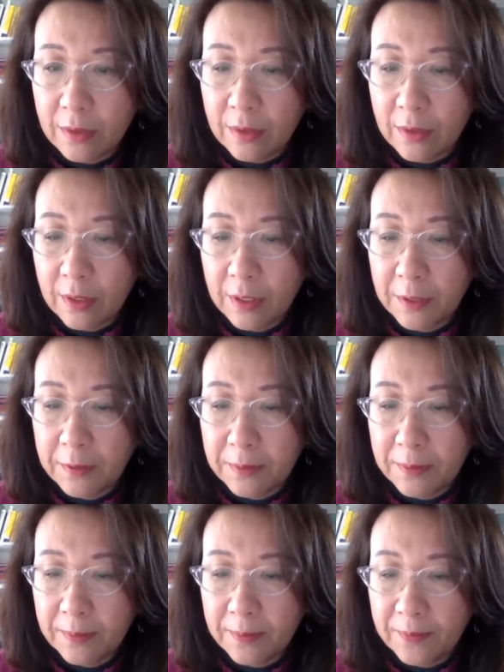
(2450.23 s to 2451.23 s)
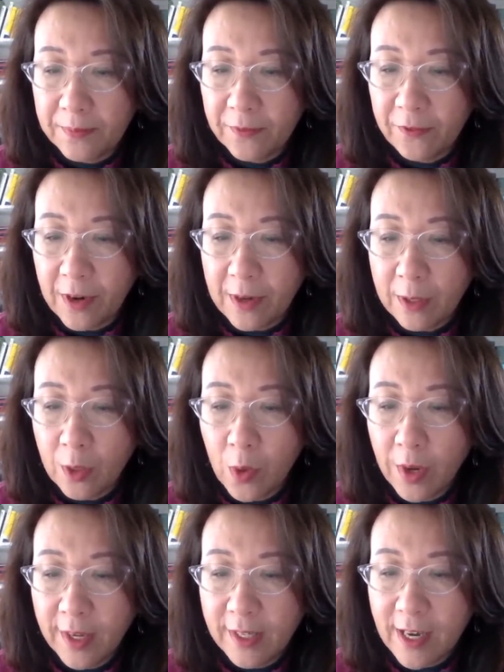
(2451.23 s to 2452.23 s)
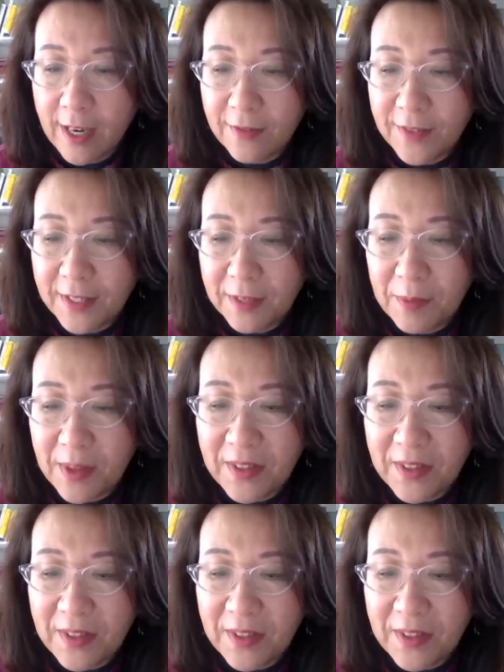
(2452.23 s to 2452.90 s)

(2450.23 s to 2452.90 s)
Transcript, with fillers: Um, from Courtney Donovan Smith.